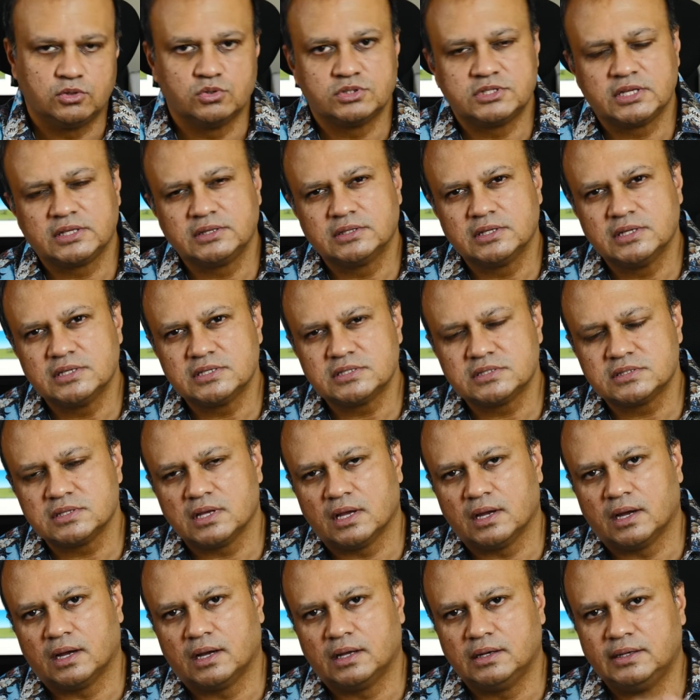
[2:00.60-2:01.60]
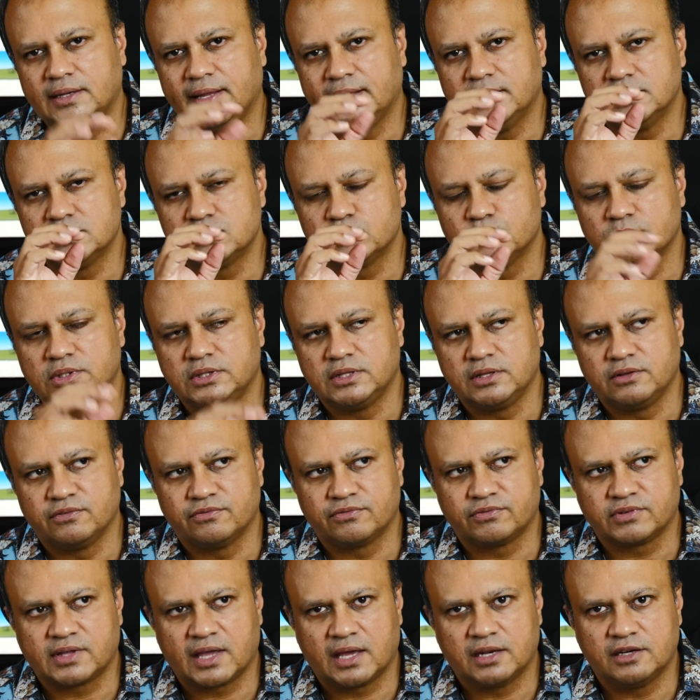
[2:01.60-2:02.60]
using this lens with the
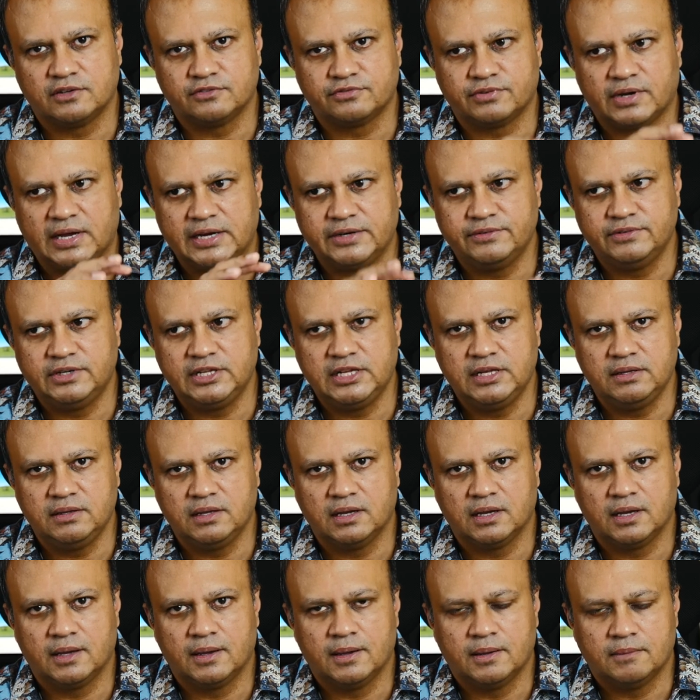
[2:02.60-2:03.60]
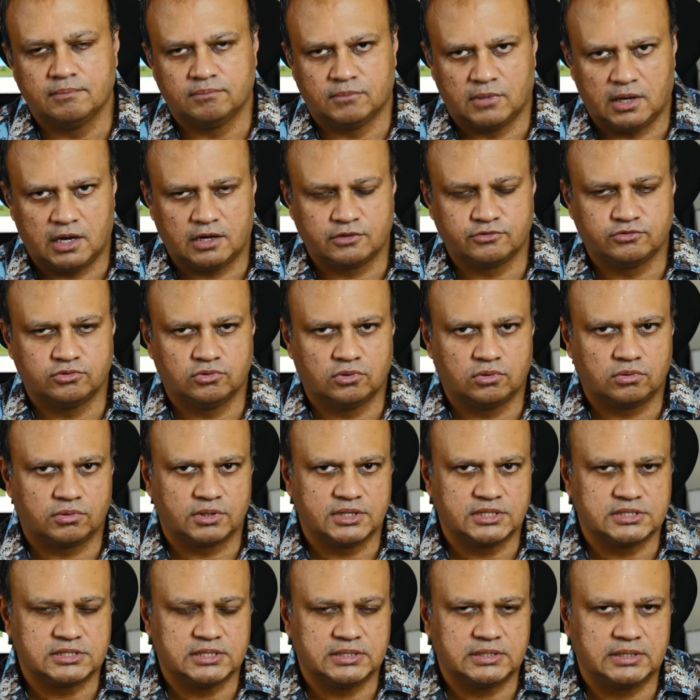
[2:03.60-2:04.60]
Canon 5D Mark IV
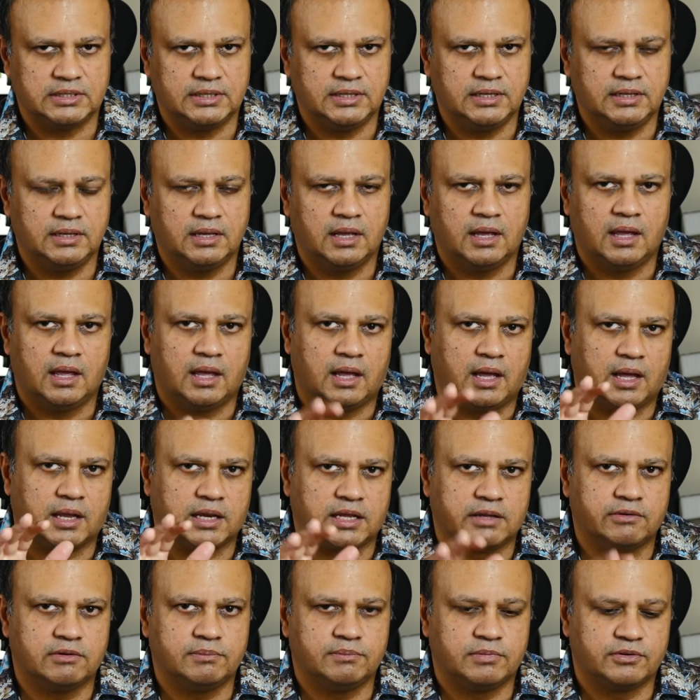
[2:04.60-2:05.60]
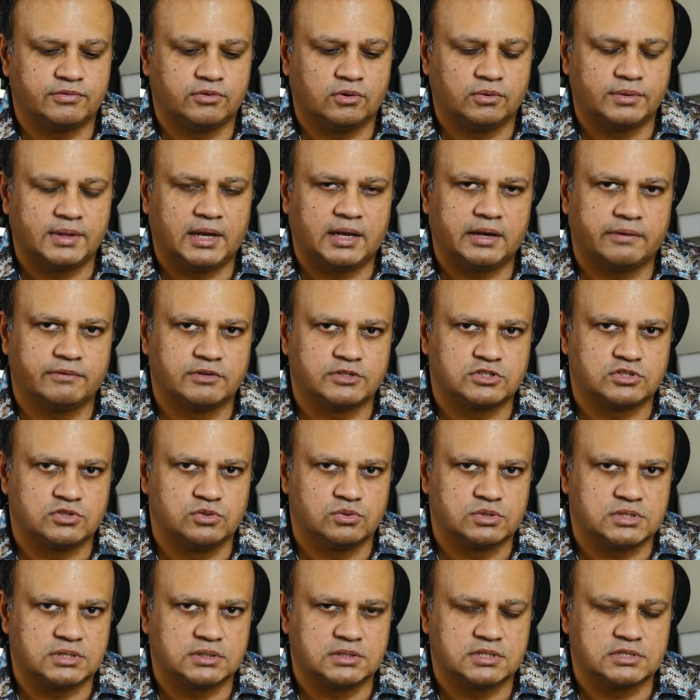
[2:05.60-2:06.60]
recently, and even before that I was
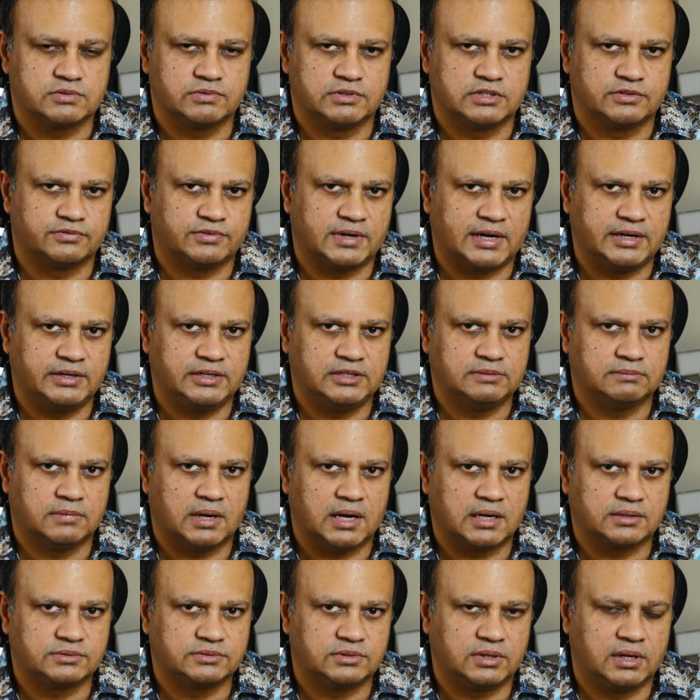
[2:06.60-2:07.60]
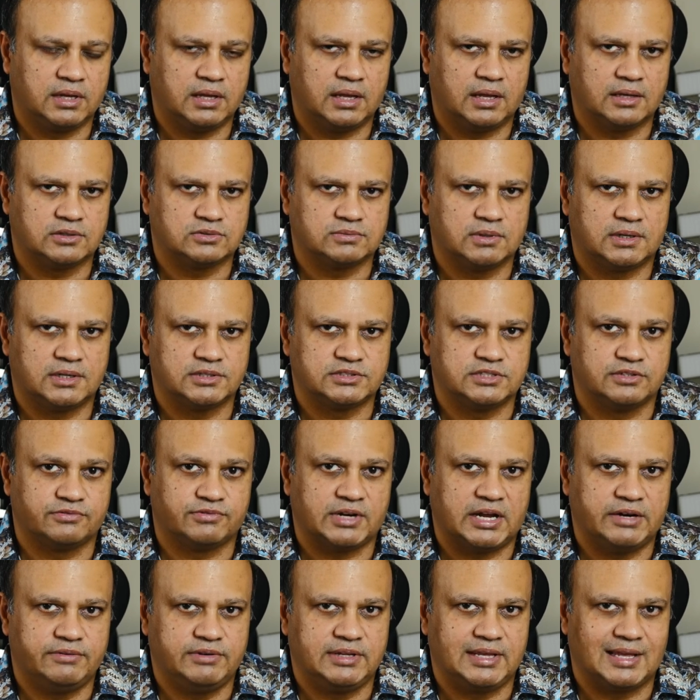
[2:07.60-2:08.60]
using this with the 5D Mark III as well as the
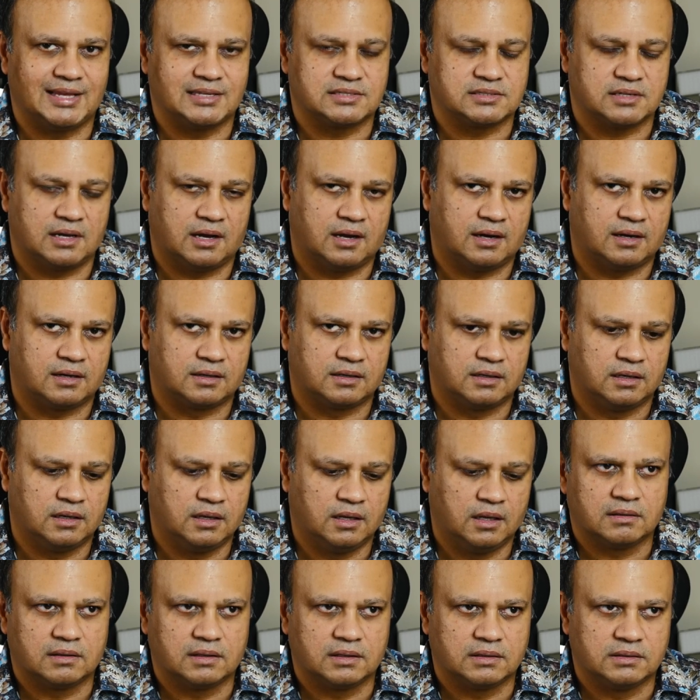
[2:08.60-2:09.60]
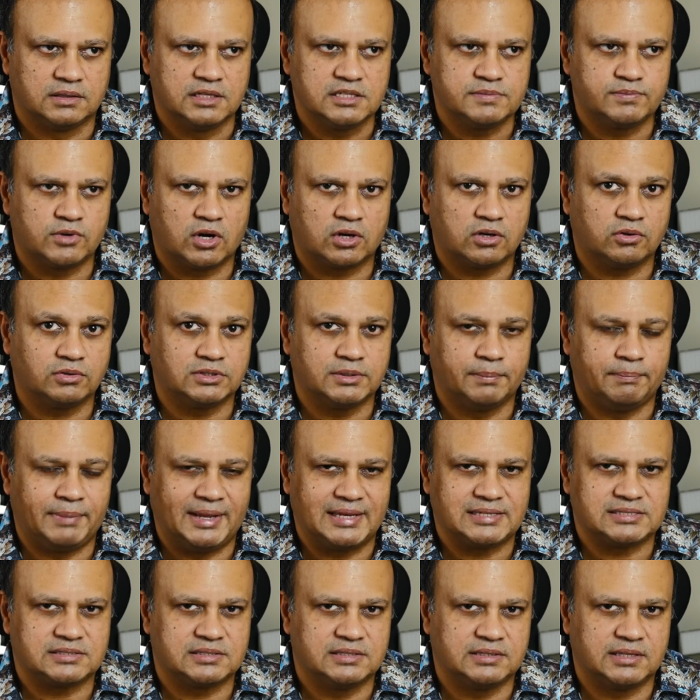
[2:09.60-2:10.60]
5D SR. This brought out the
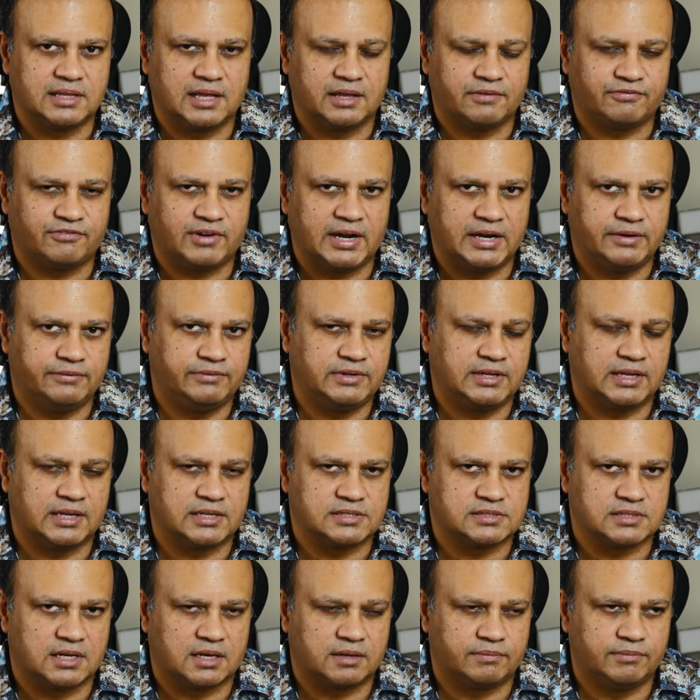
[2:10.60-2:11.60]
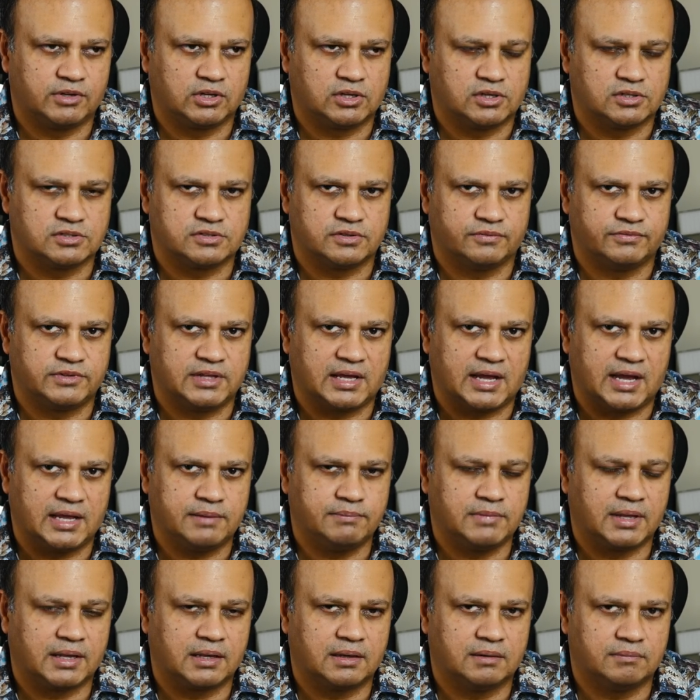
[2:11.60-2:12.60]
best in the F5D SR because of the high
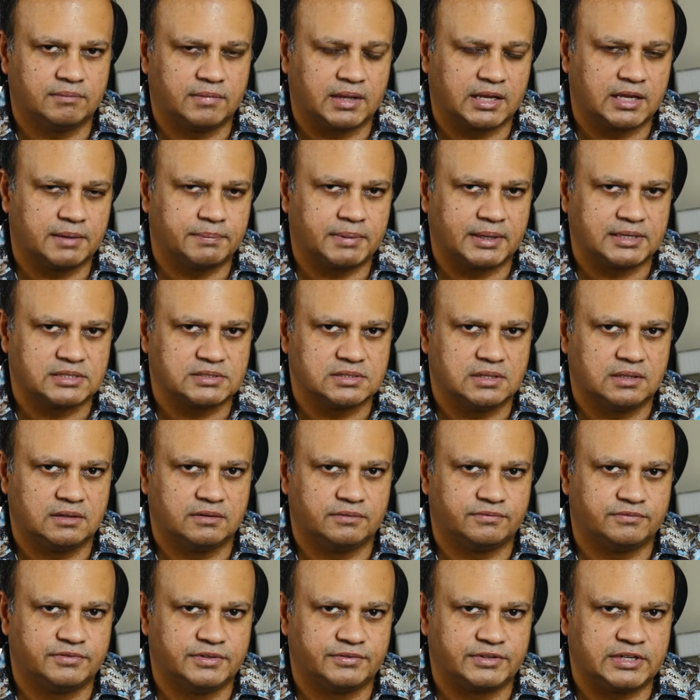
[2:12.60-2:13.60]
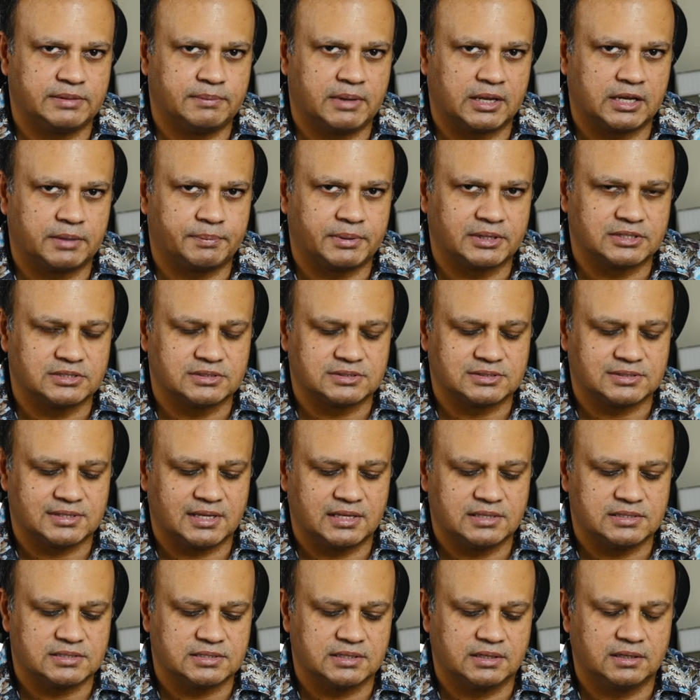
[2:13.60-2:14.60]
megapixel, 50 megapixel
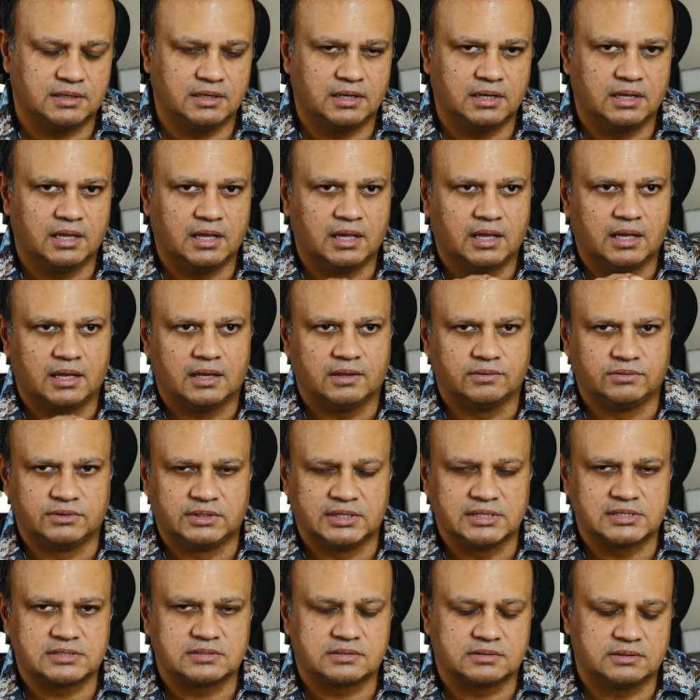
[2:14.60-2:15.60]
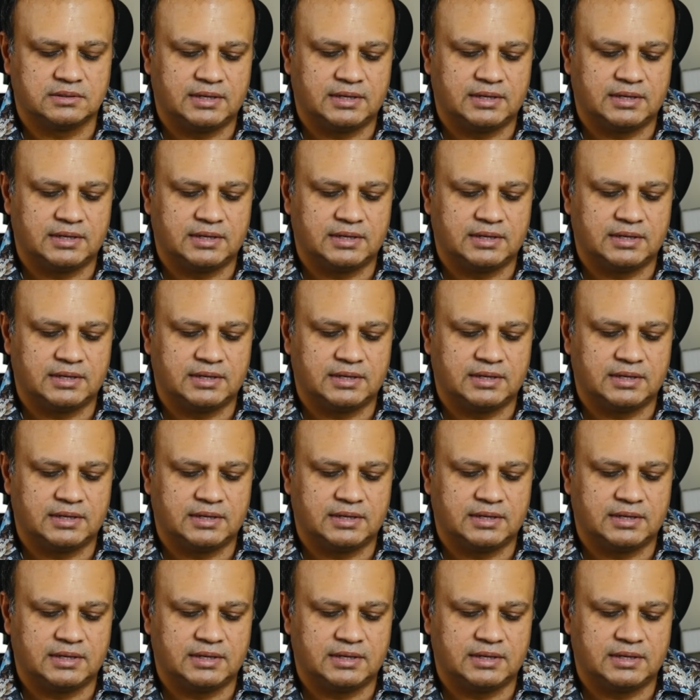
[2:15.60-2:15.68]
sensor. This